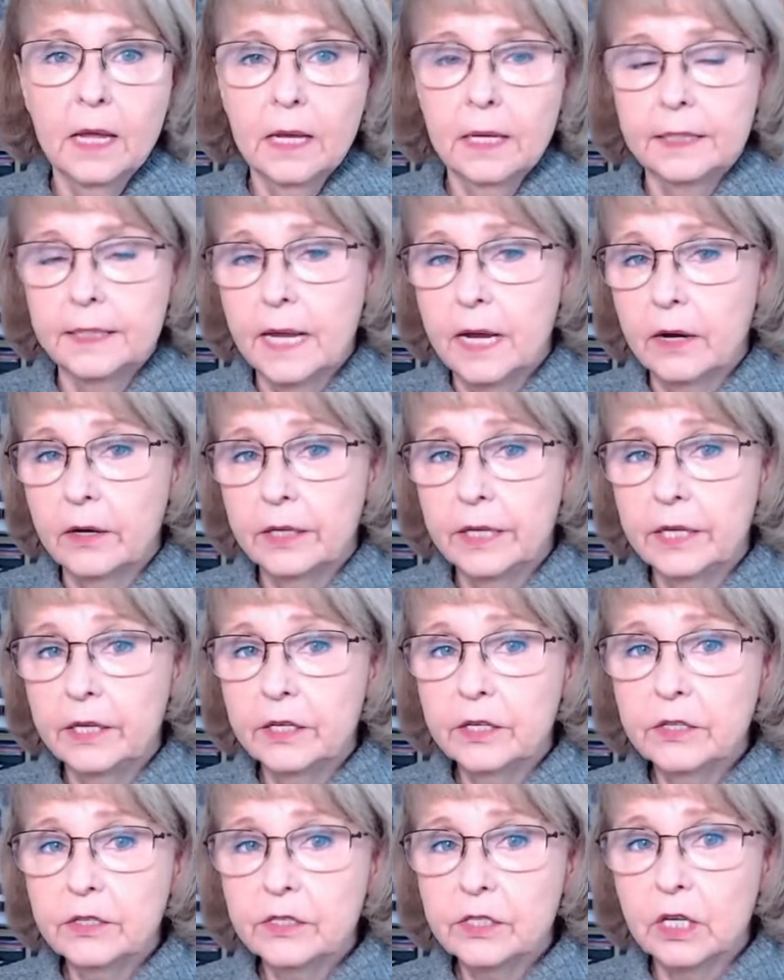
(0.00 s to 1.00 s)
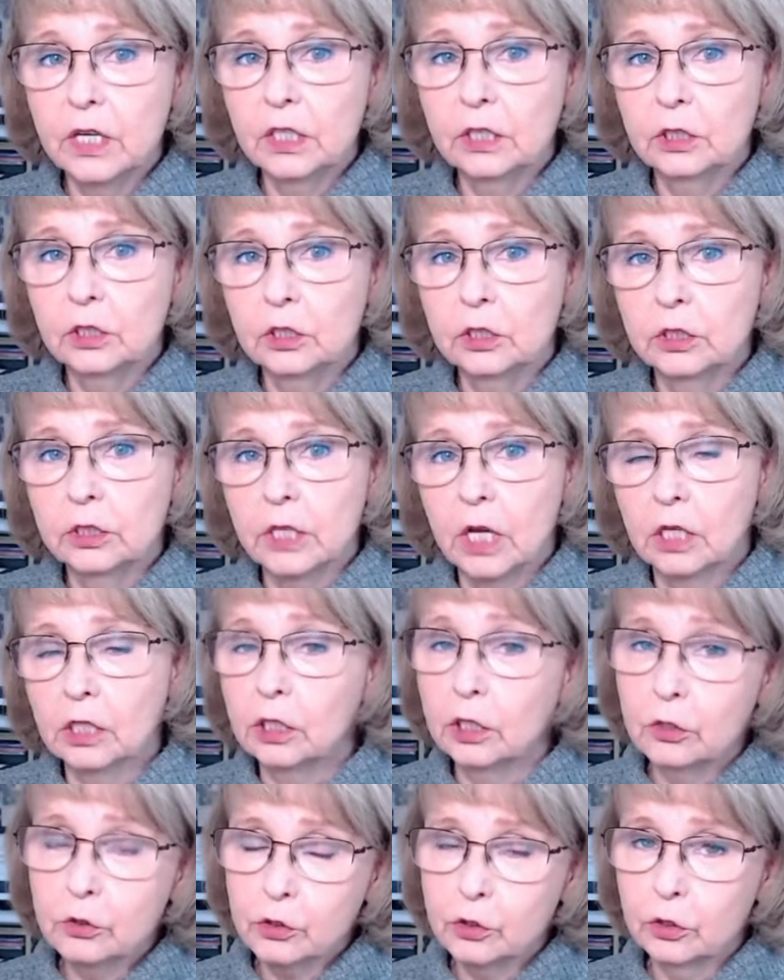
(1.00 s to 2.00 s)
Now here's a
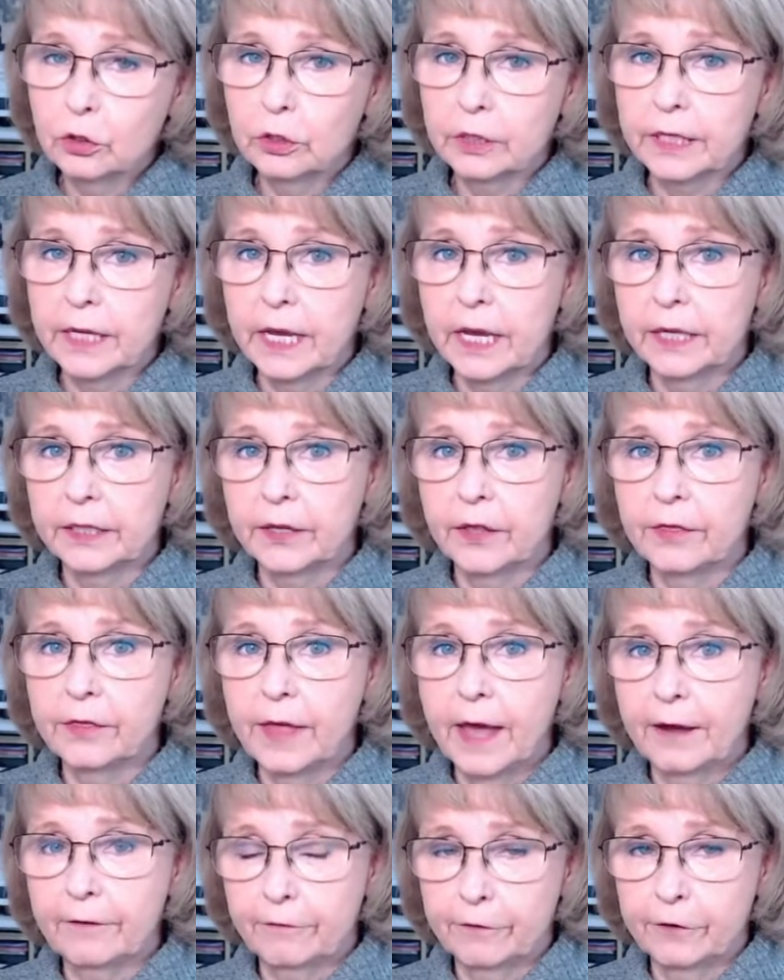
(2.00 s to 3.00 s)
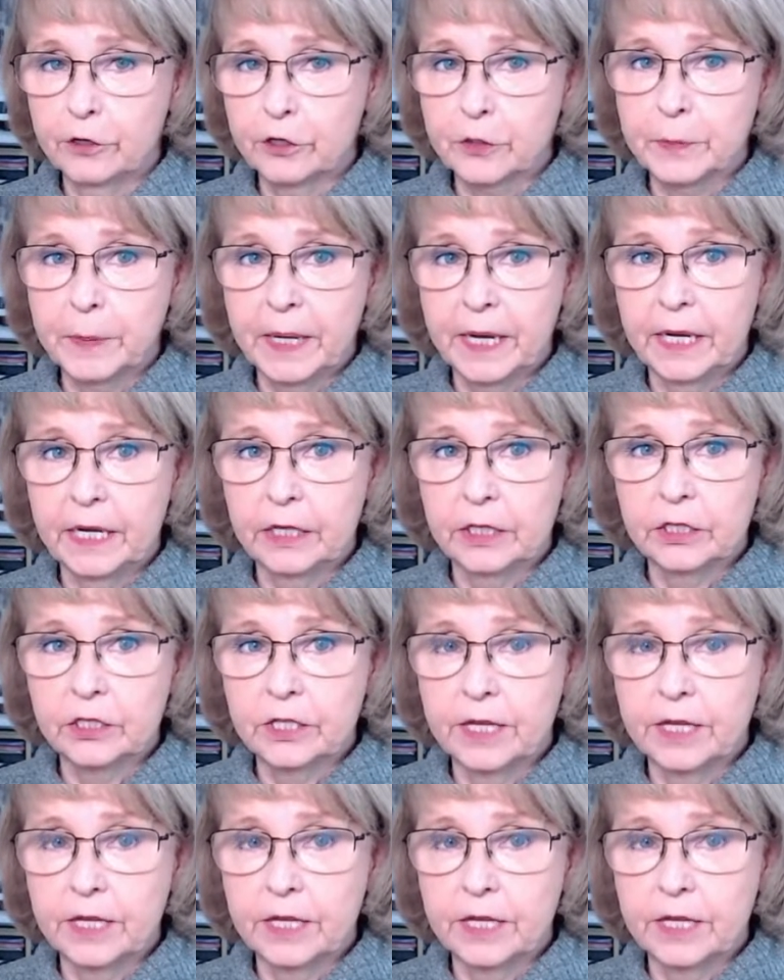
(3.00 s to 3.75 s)
closer look at that first page.